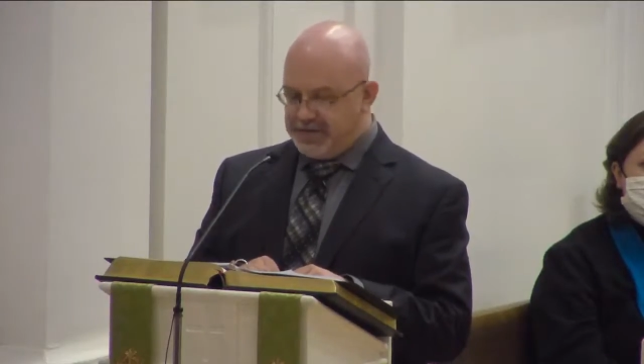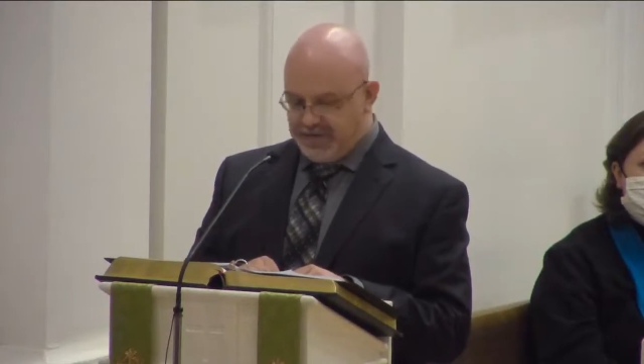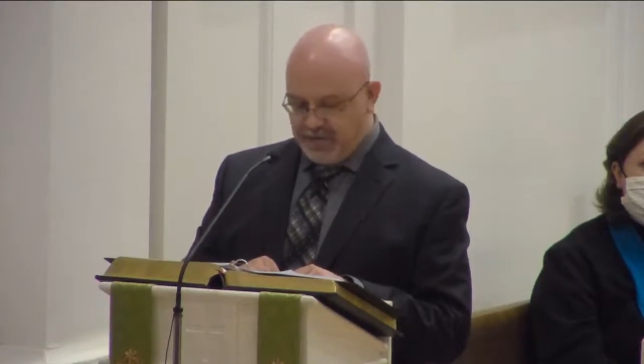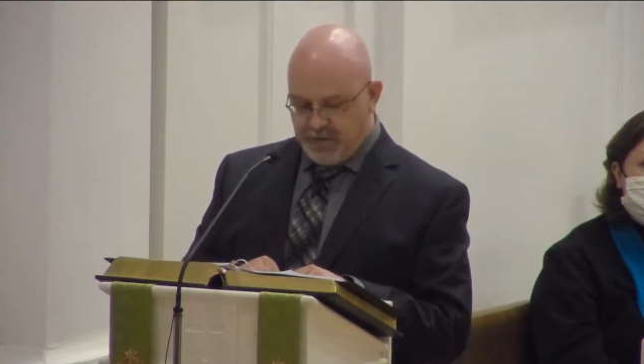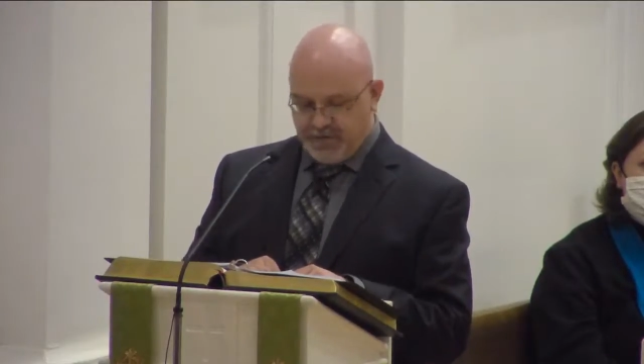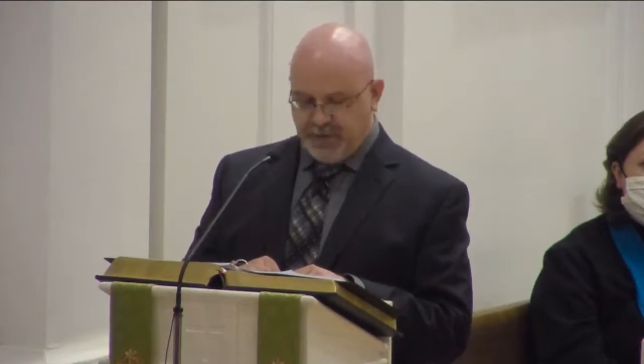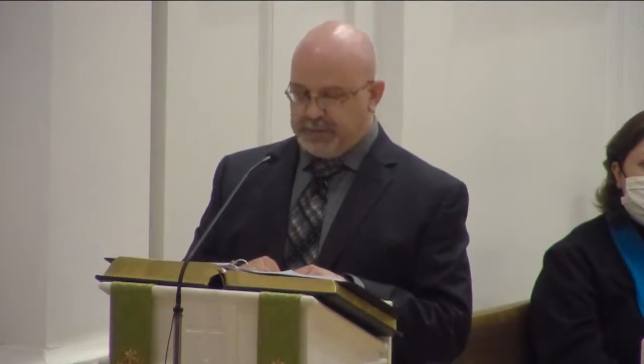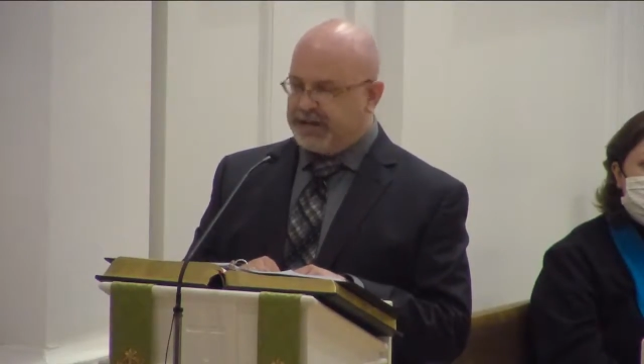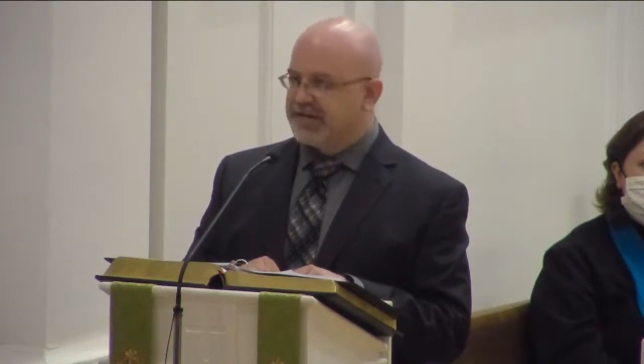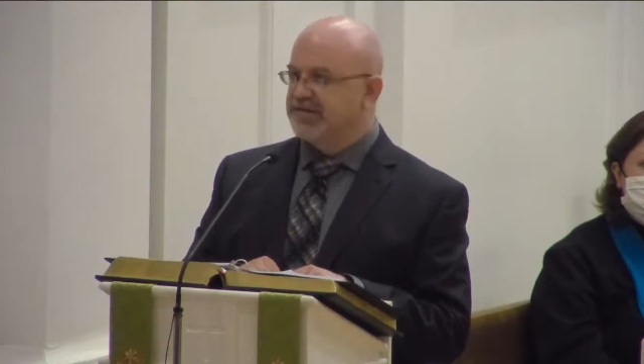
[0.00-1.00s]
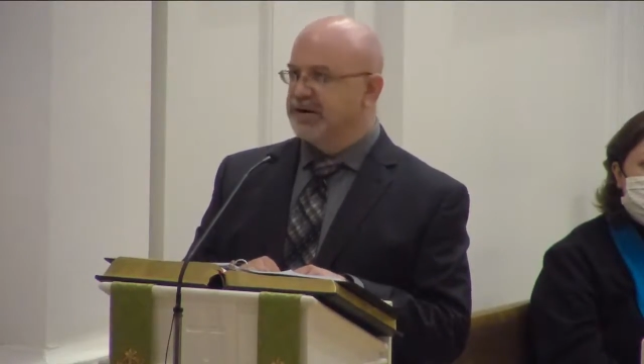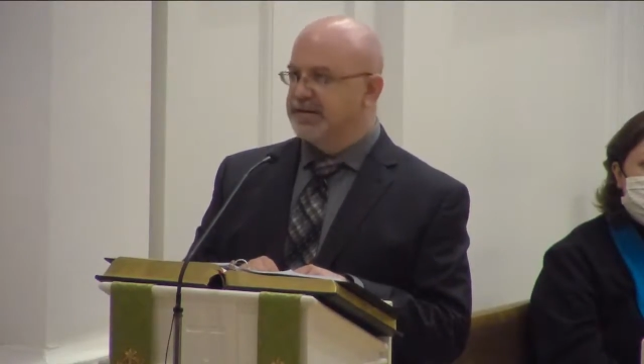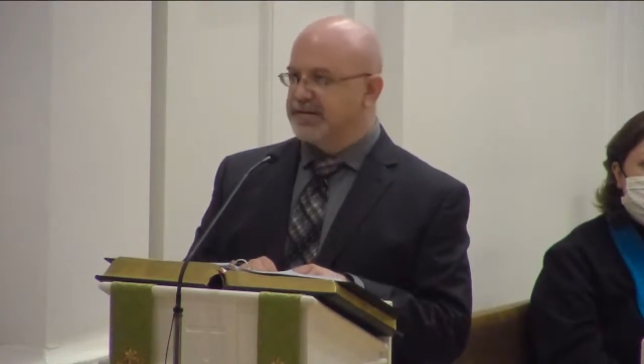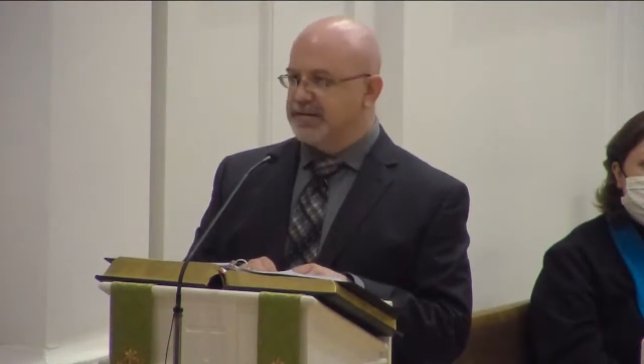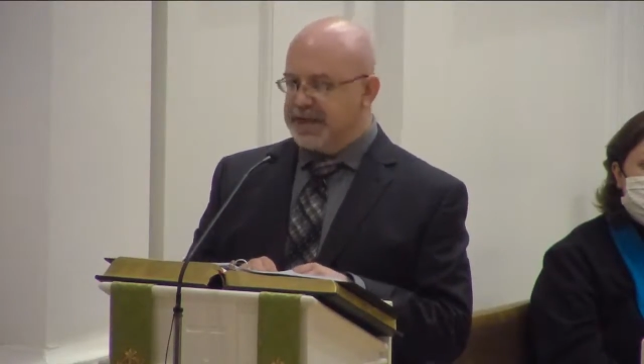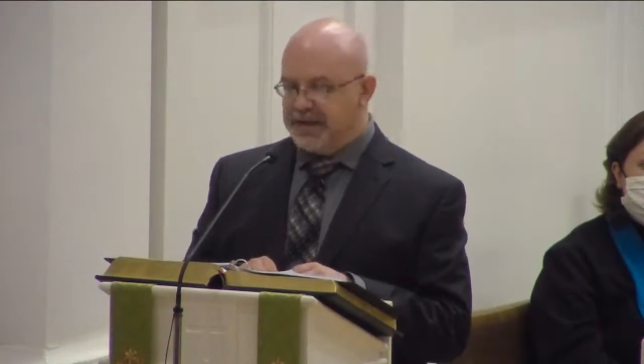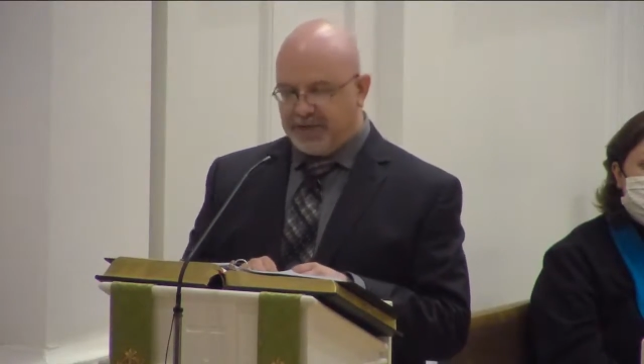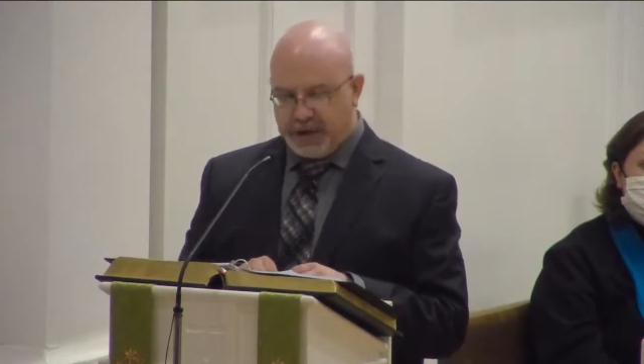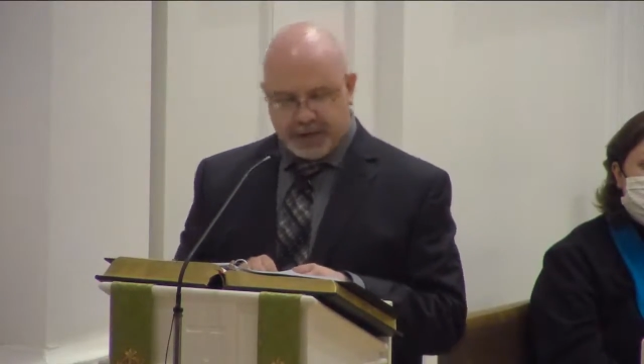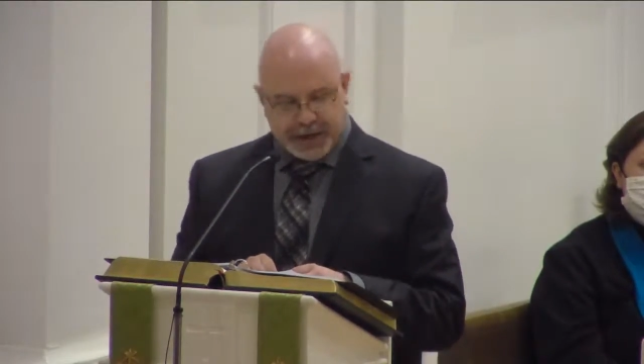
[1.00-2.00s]
and fruitful ministries. Thank
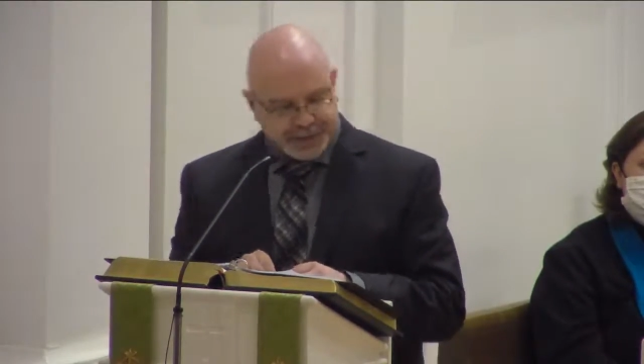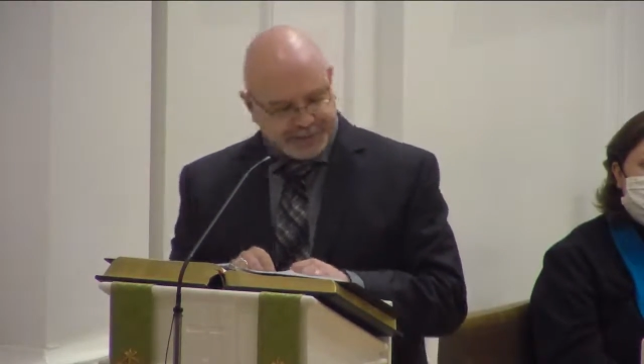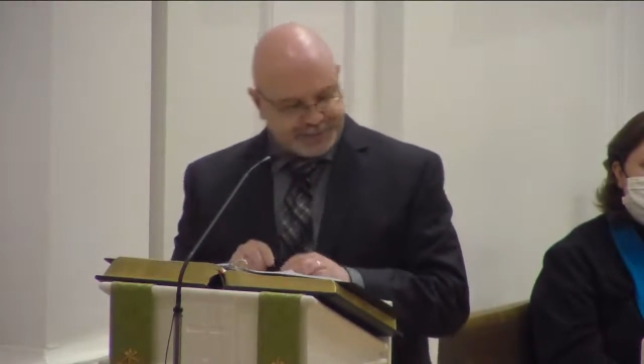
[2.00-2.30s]
you very much.